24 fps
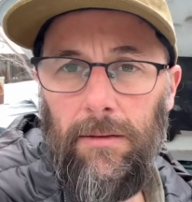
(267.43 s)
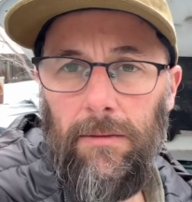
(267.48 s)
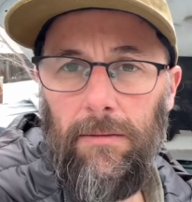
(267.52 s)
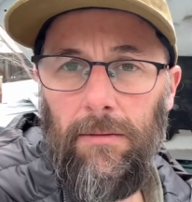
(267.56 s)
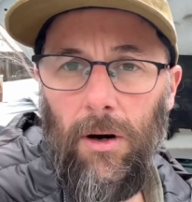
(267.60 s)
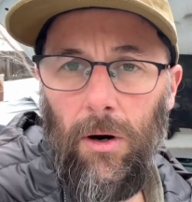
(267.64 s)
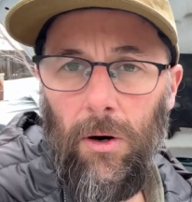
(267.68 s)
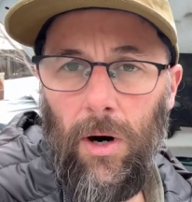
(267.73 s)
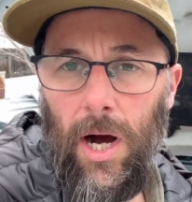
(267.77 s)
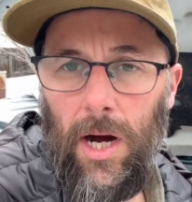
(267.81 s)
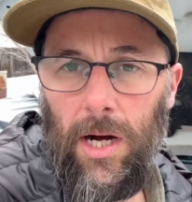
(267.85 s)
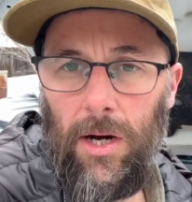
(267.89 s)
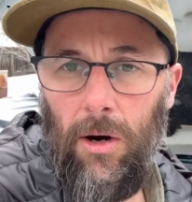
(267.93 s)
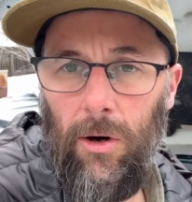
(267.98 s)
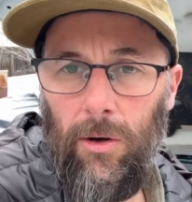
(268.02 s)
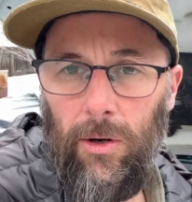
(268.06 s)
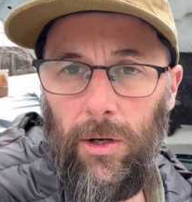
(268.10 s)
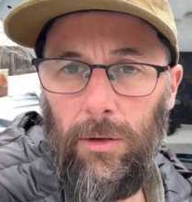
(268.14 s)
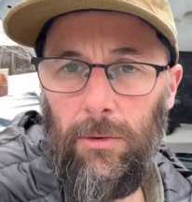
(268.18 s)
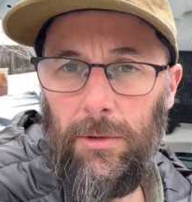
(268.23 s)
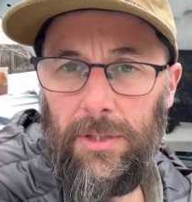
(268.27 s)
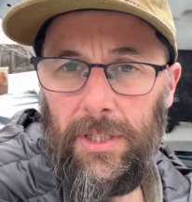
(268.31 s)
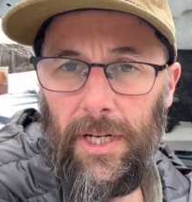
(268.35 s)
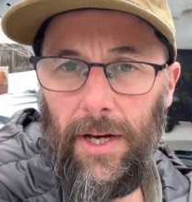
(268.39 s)
Rock
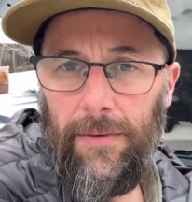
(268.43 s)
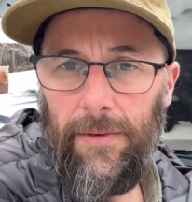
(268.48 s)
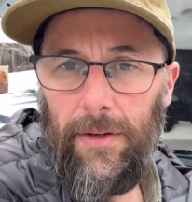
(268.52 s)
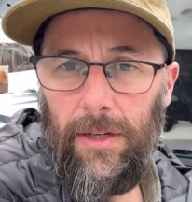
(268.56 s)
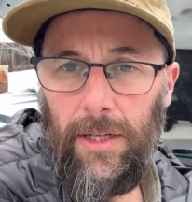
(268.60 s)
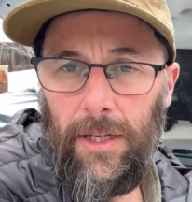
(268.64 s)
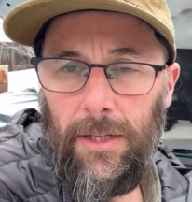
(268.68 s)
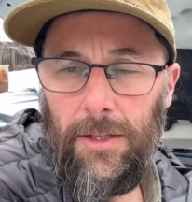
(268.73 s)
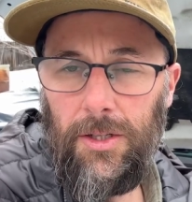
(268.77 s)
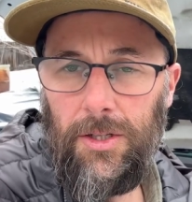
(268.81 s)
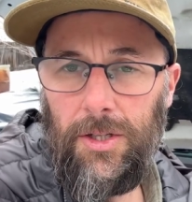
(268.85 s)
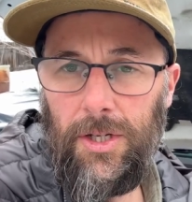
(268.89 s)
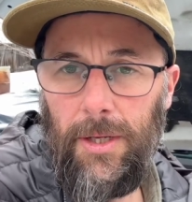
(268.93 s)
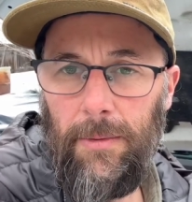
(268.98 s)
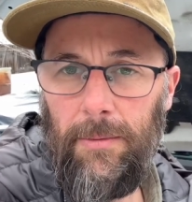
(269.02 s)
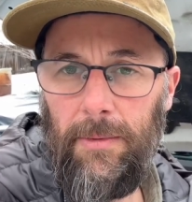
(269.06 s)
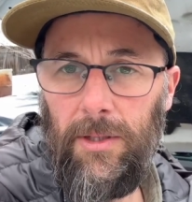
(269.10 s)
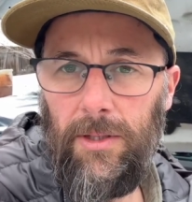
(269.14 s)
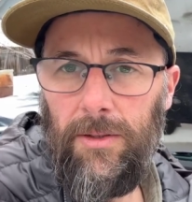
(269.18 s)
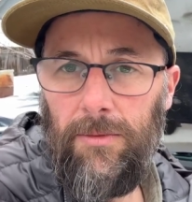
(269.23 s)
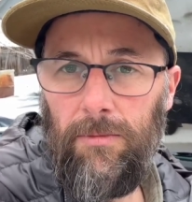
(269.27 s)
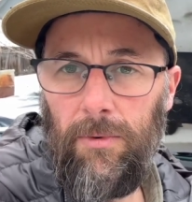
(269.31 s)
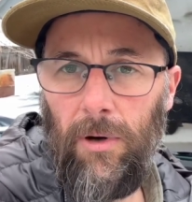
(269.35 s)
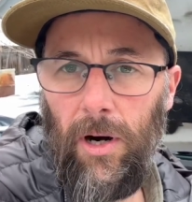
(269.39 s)
Auto was definitely the
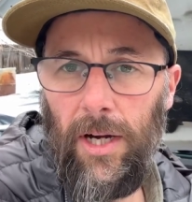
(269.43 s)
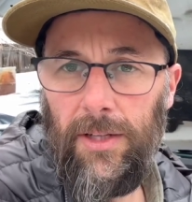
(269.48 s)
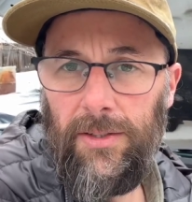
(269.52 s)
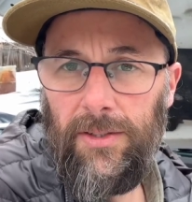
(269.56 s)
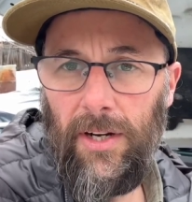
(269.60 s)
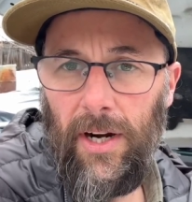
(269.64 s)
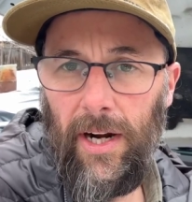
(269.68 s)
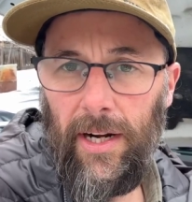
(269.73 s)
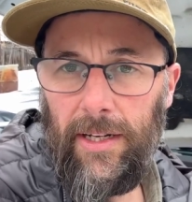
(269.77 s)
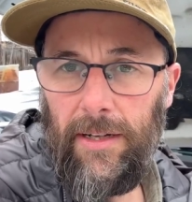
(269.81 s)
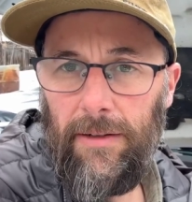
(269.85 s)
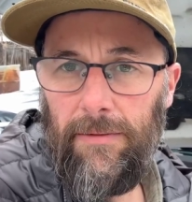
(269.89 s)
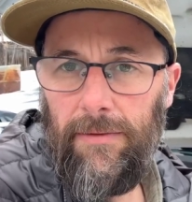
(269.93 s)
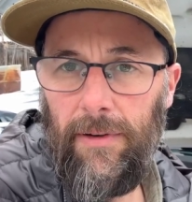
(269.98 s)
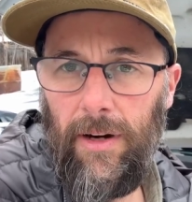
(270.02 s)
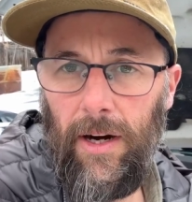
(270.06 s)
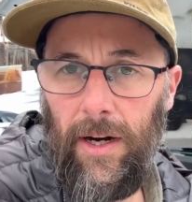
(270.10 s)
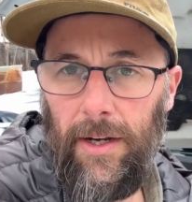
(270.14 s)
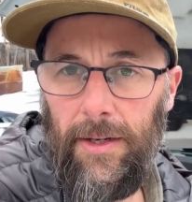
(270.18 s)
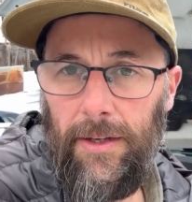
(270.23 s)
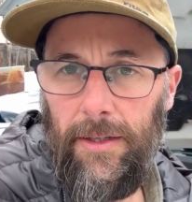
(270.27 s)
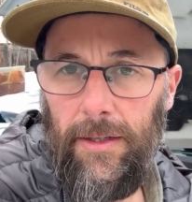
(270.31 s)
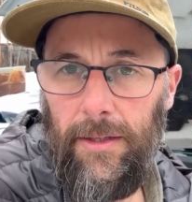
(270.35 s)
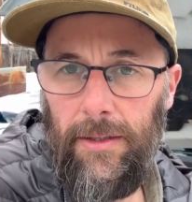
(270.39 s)
cheapest price that I could find.